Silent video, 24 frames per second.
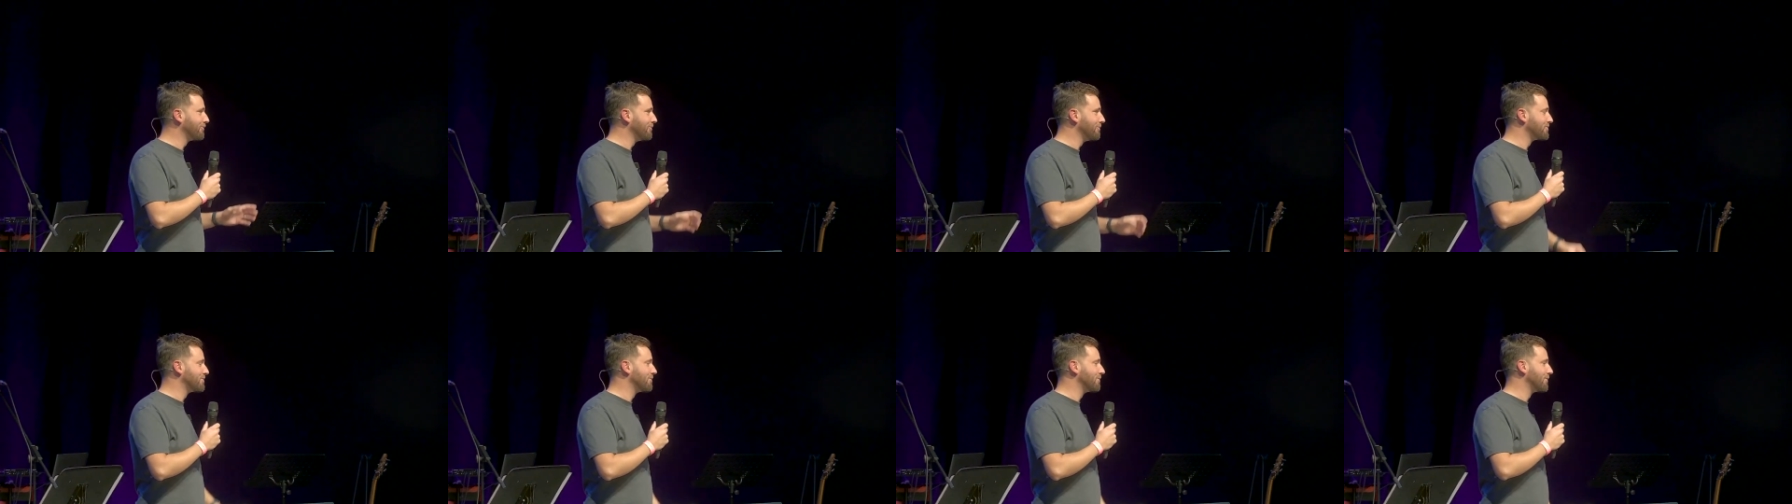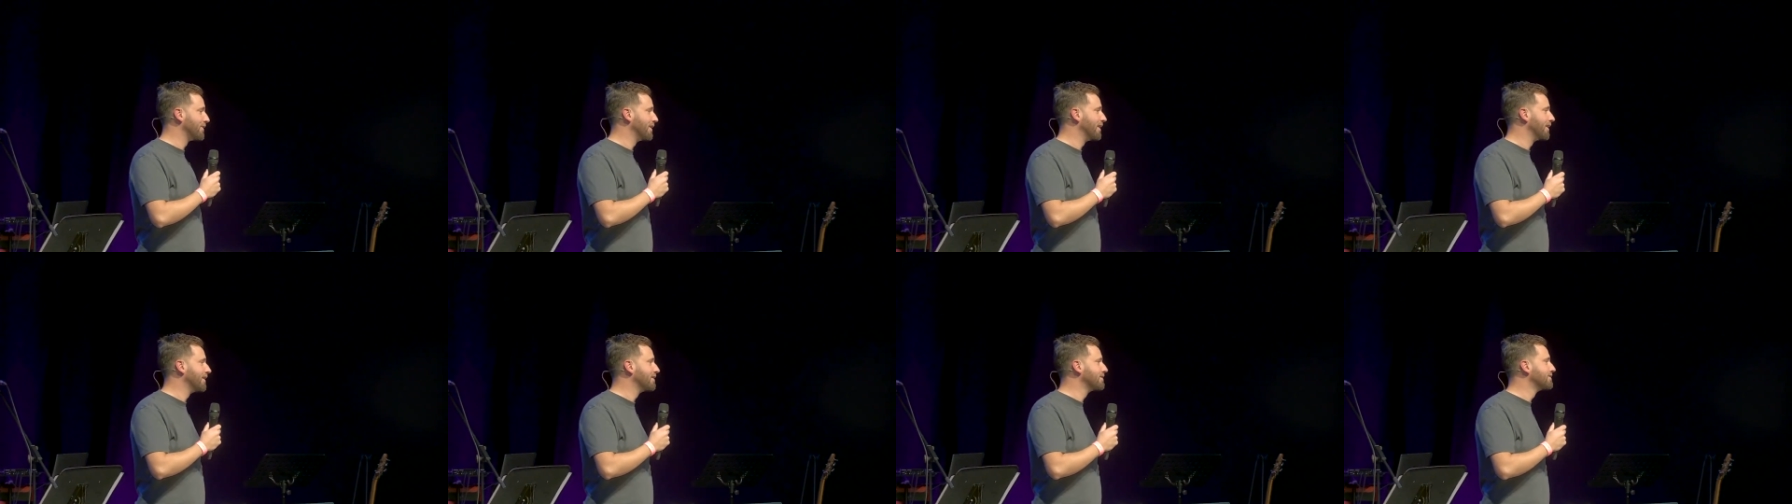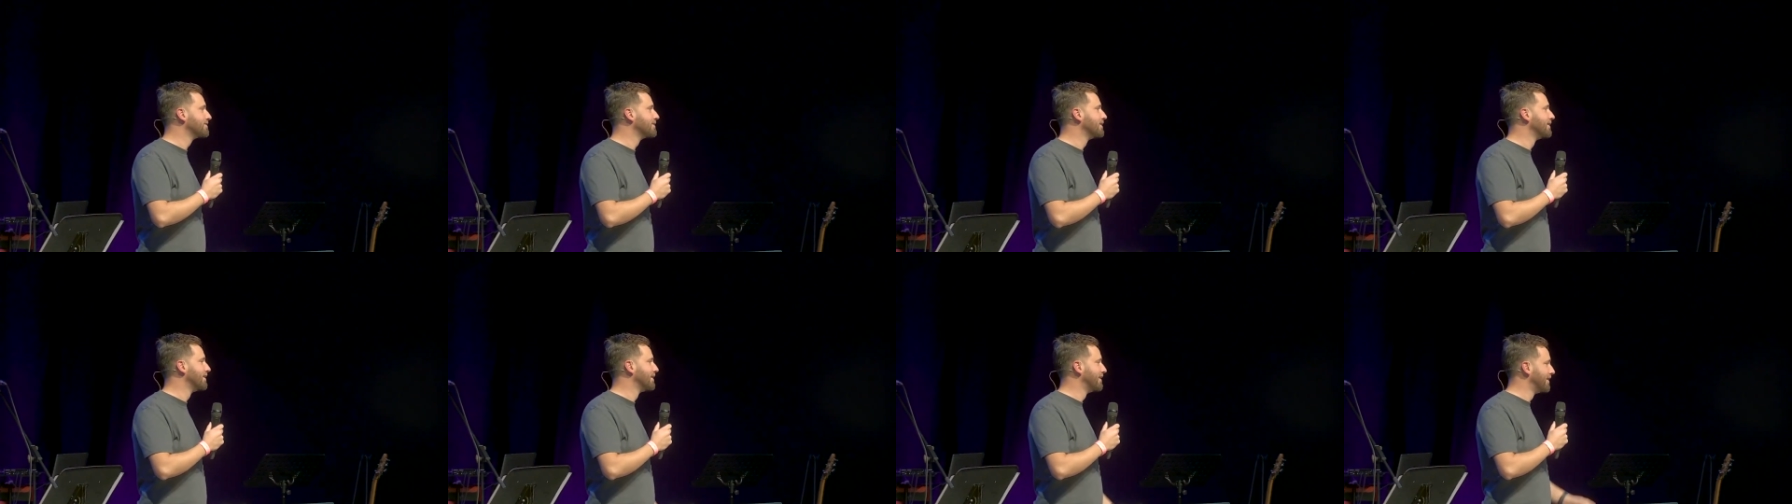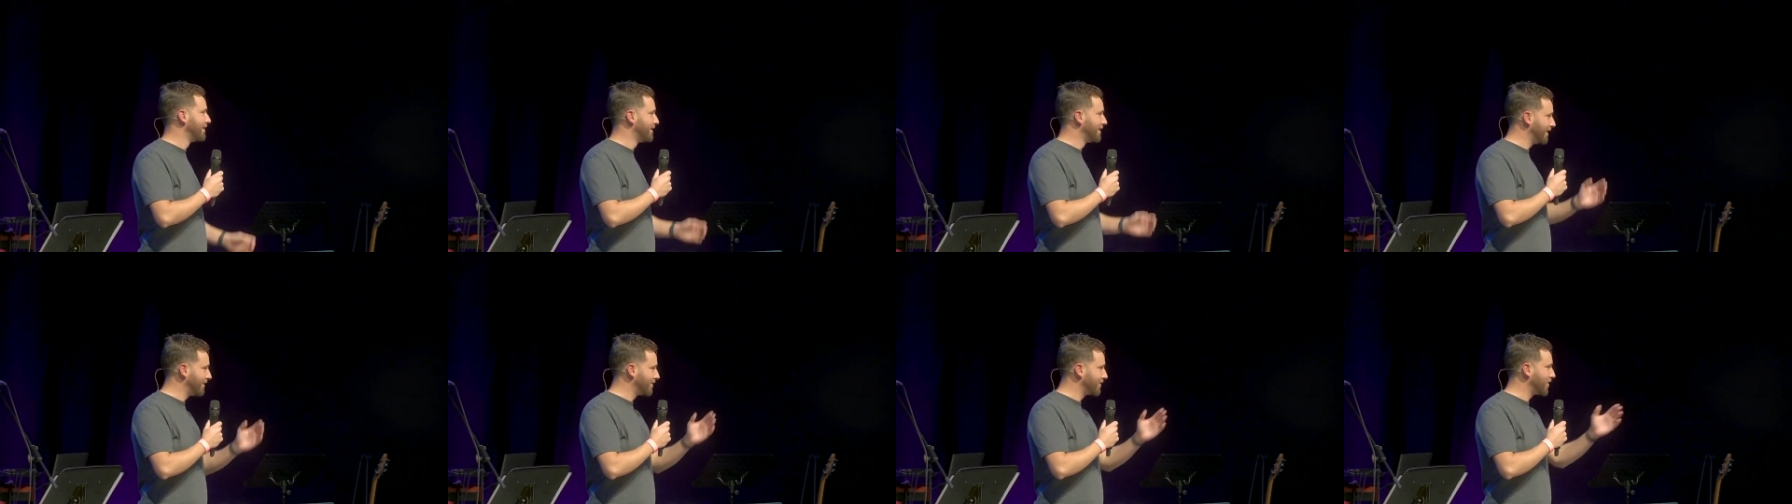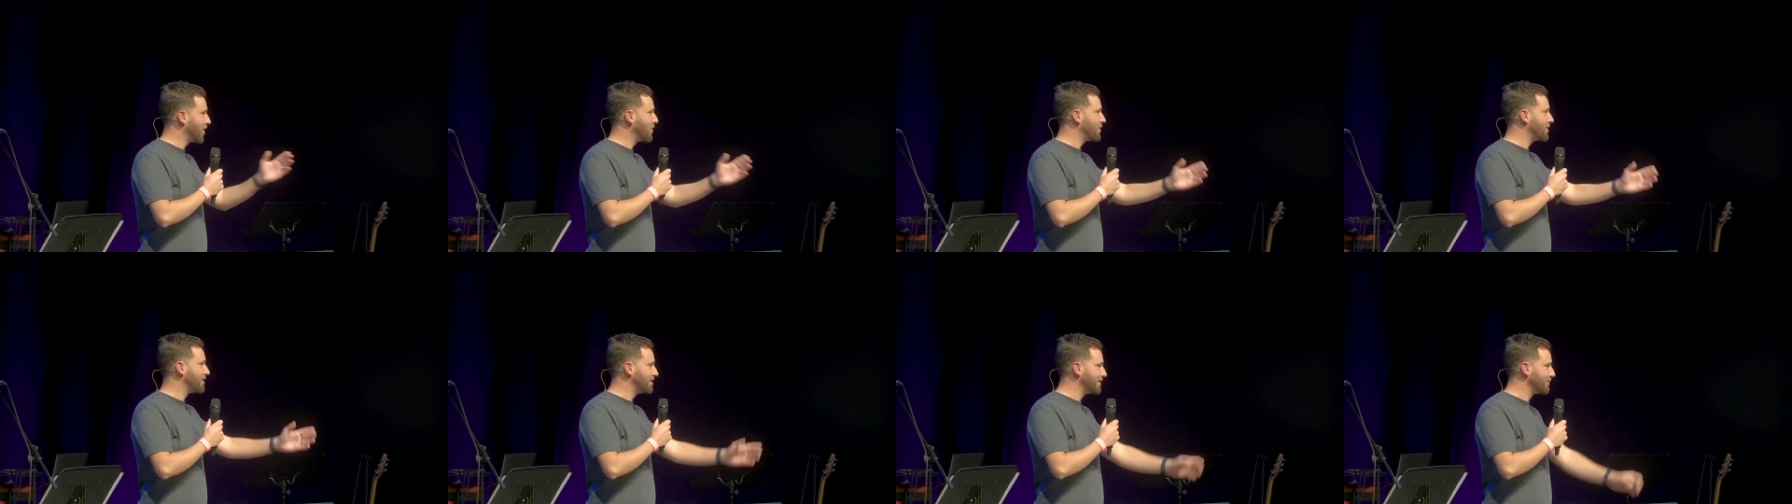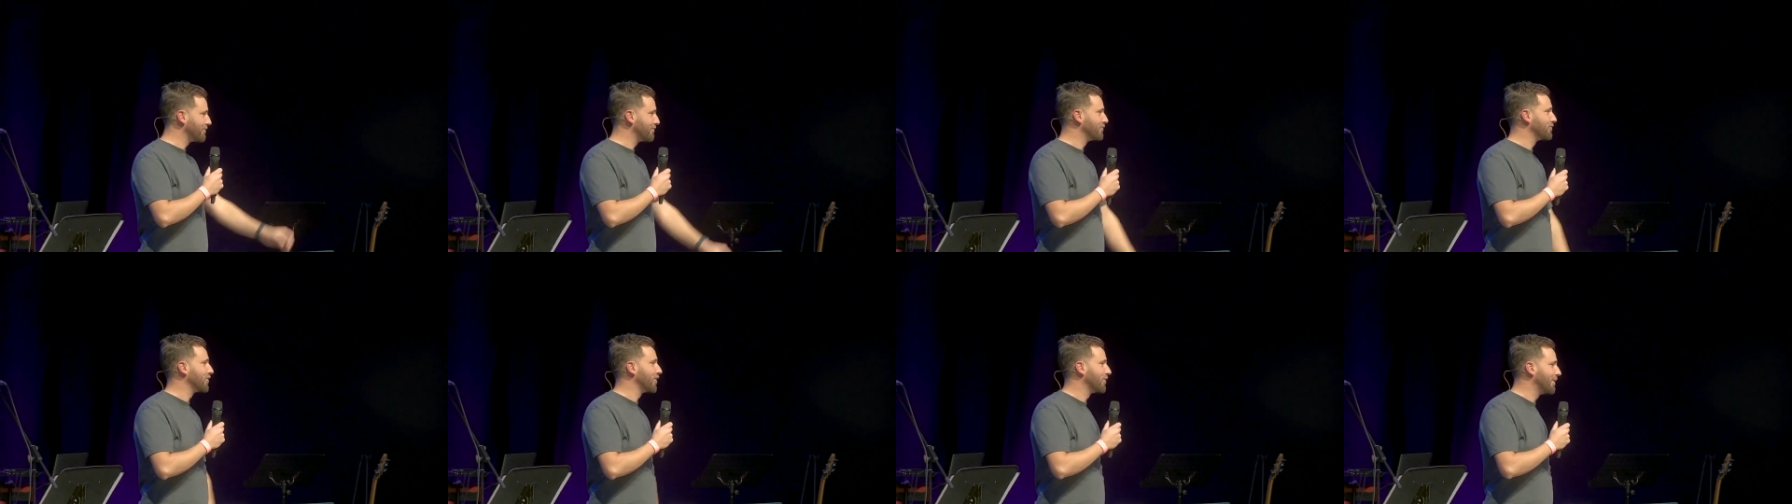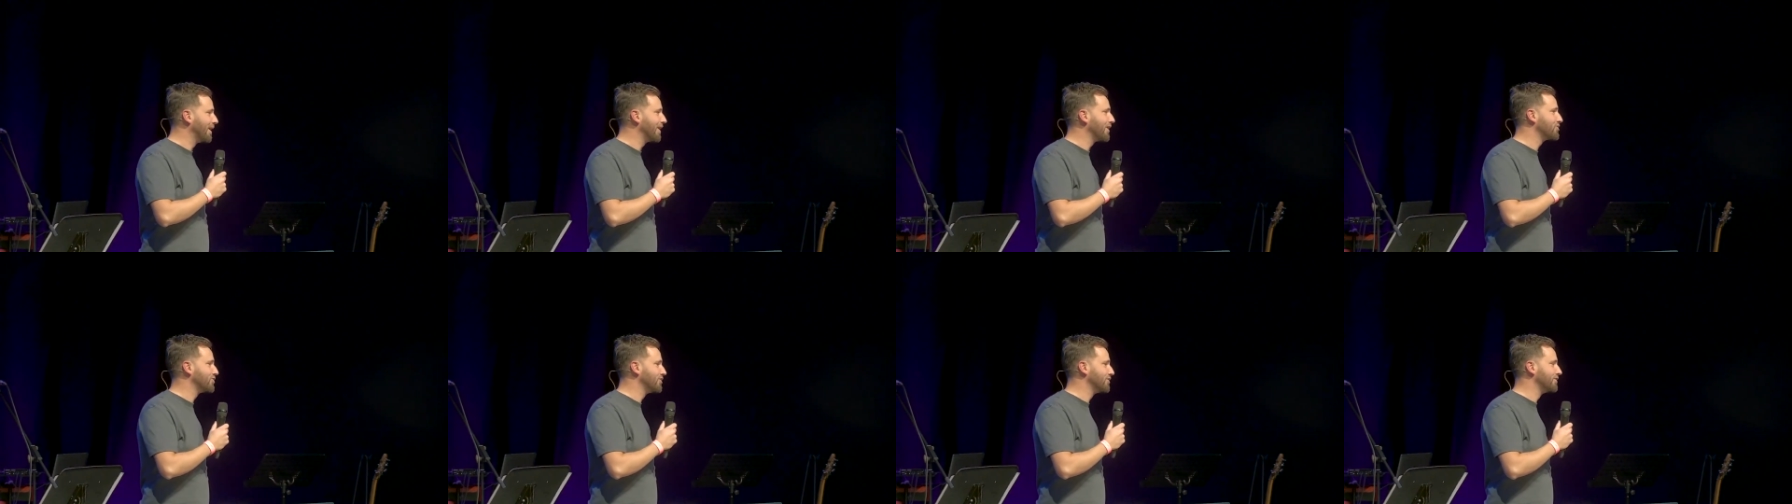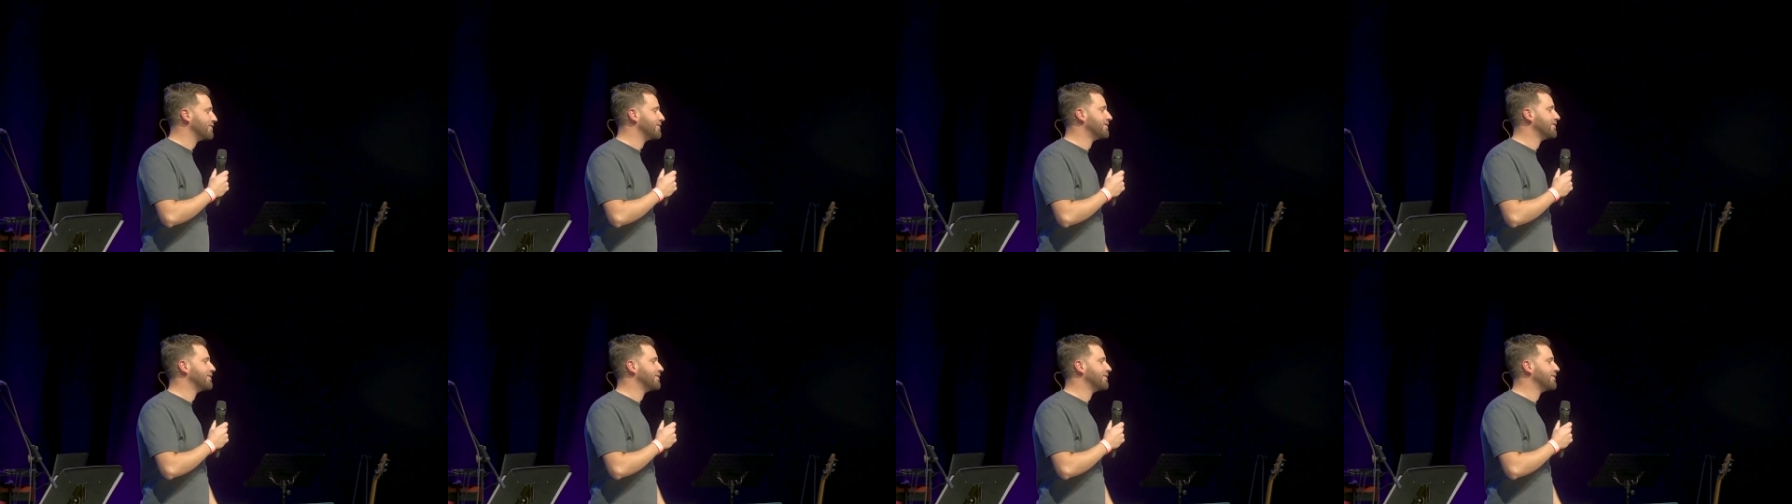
some things and go in a different direction.